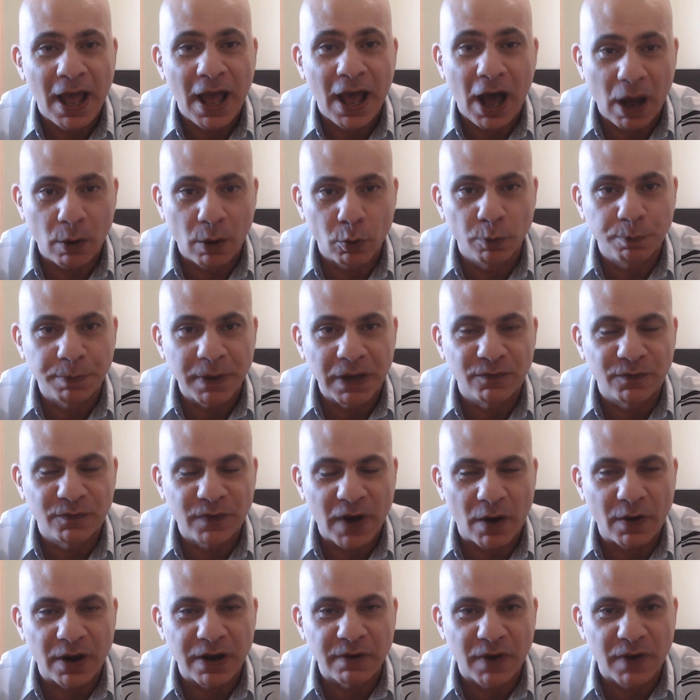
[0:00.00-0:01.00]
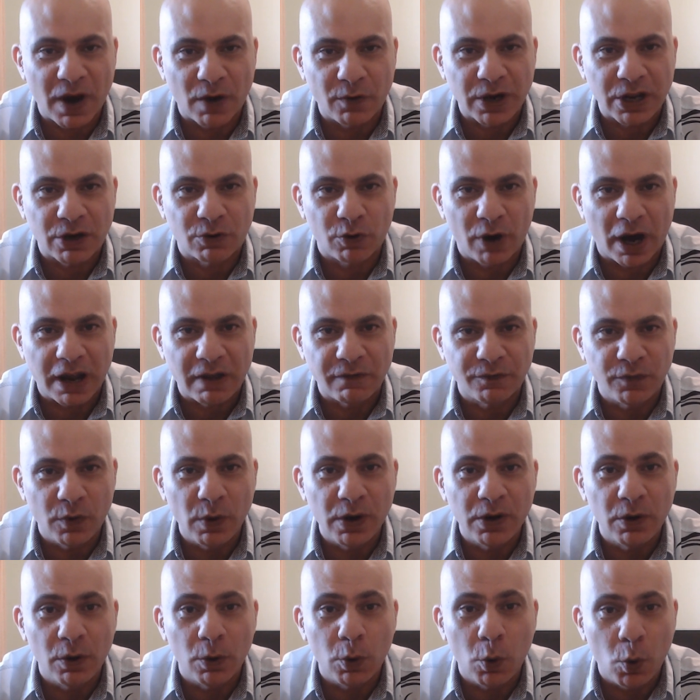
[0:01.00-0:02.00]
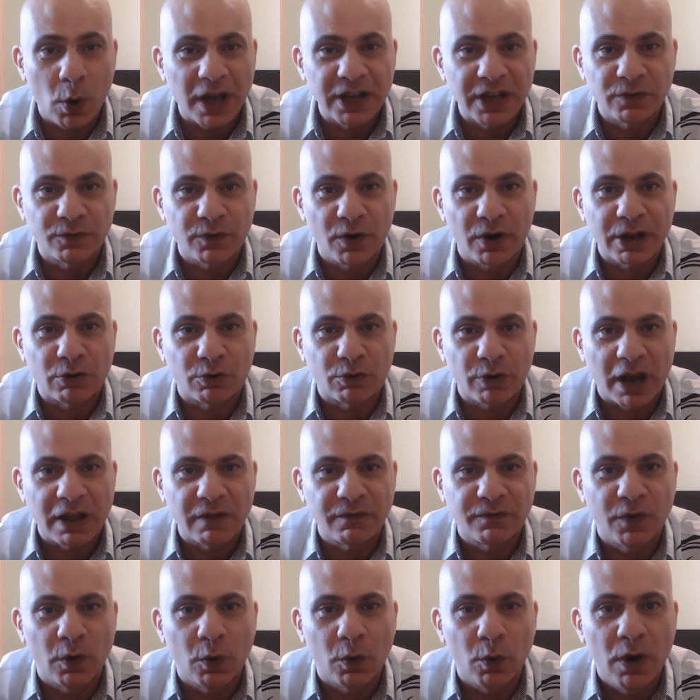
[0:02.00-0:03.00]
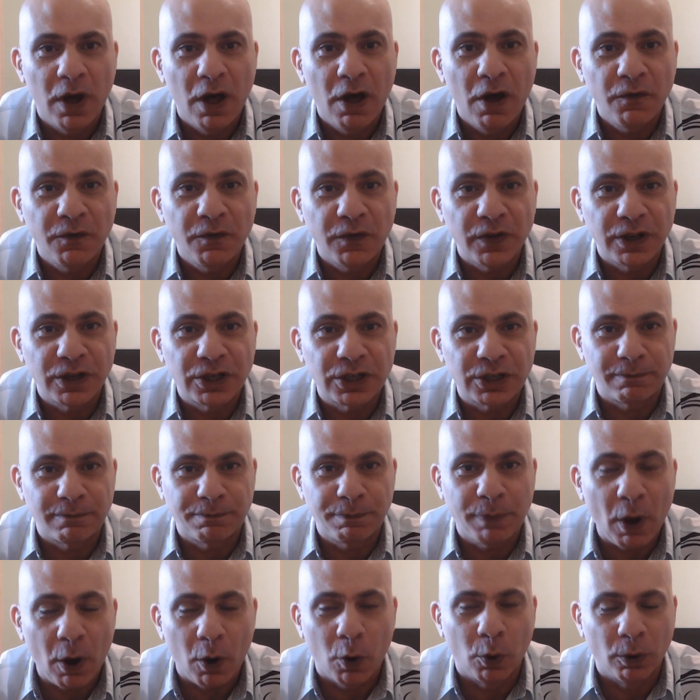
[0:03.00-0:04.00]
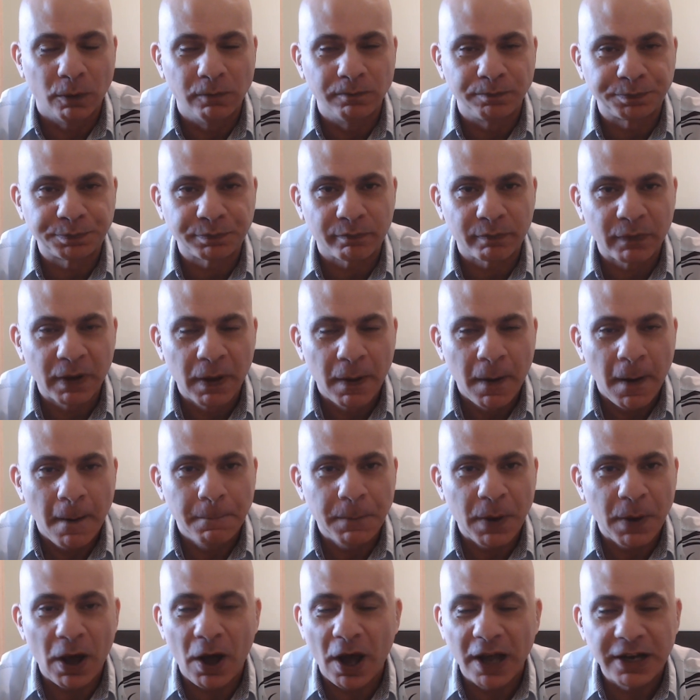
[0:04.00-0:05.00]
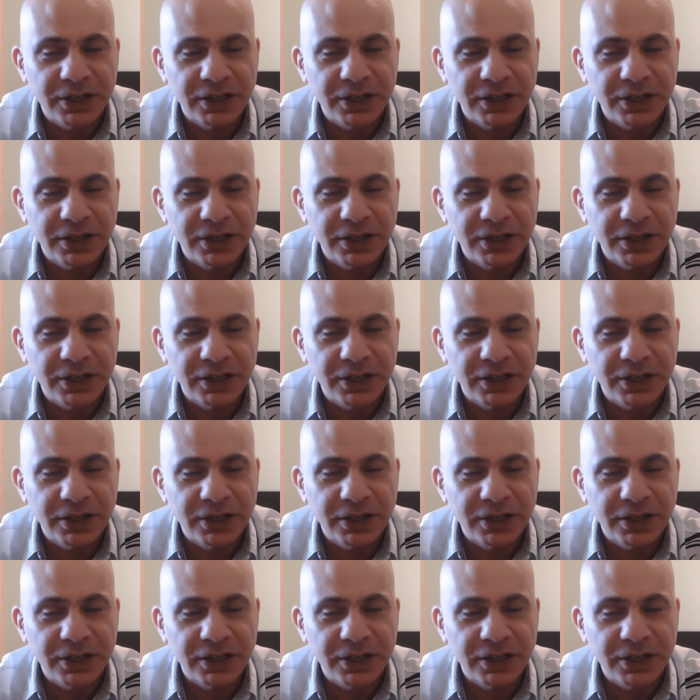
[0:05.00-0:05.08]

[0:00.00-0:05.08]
I would be very, very grateful and always very grateful for the support. But I